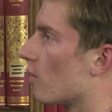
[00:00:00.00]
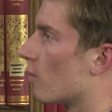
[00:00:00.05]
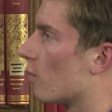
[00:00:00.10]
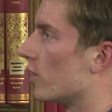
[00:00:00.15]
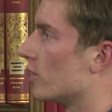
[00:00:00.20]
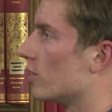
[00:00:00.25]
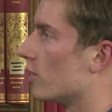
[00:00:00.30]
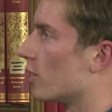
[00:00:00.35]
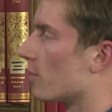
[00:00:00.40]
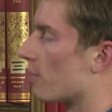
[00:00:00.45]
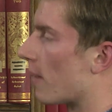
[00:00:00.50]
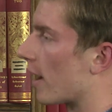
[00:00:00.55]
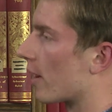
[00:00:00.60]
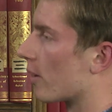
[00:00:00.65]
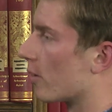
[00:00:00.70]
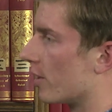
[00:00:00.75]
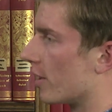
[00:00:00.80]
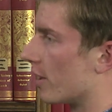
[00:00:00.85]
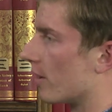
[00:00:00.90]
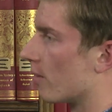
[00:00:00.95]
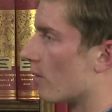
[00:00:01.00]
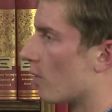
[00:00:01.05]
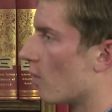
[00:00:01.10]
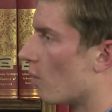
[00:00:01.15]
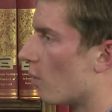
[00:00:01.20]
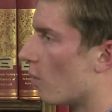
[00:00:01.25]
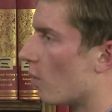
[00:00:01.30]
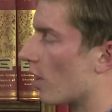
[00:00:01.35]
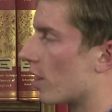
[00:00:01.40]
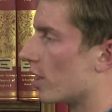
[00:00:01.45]
when you look back on it,
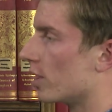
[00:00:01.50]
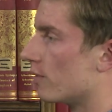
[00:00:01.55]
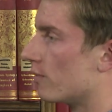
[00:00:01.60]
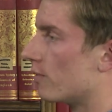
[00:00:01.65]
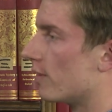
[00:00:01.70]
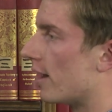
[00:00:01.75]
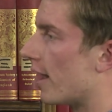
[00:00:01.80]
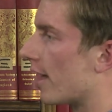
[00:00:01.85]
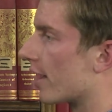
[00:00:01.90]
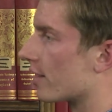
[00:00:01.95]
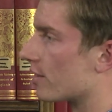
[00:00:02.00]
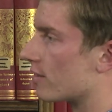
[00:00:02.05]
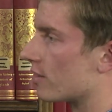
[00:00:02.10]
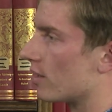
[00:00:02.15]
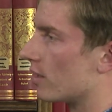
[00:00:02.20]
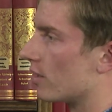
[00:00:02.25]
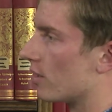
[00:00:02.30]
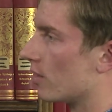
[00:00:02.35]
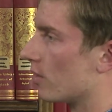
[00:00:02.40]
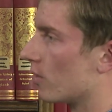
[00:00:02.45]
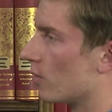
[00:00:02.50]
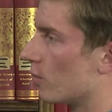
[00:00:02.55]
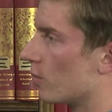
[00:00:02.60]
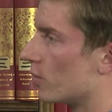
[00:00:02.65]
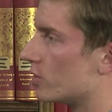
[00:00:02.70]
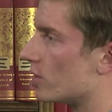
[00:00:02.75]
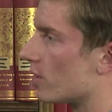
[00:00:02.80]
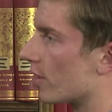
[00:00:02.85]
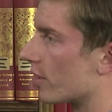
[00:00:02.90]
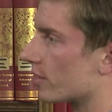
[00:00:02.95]
what kind of legacy
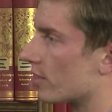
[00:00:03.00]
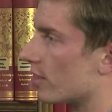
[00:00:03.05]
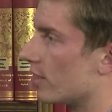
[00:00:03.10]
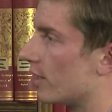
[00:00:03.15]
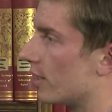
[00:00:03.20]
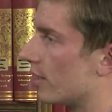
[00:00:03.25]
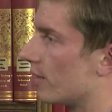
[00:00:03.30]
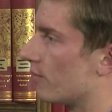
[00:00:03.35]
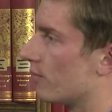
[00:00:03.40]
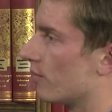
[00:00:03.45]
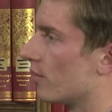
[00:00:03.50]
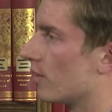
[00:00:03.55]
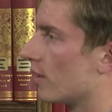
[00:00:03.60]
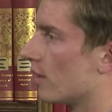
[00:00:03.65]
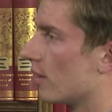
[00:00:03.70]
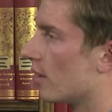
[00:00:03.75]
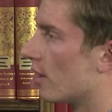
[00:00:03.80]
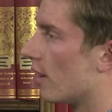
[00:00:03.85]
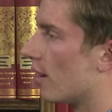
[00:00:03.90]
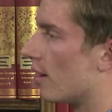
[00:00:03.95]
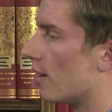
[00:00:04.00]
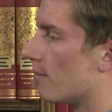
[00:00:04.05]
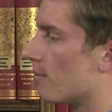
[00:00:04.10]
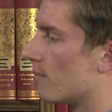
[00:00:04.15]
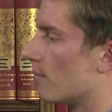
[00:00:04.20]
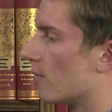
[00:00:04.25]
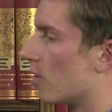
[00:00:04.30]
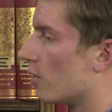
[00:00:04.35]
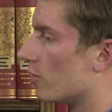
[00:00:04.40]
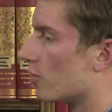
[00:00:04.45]
would you like to leave
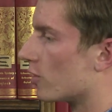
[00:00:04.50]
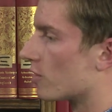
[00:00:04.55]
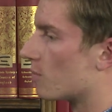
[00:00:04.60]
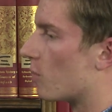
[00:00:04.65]
um, on the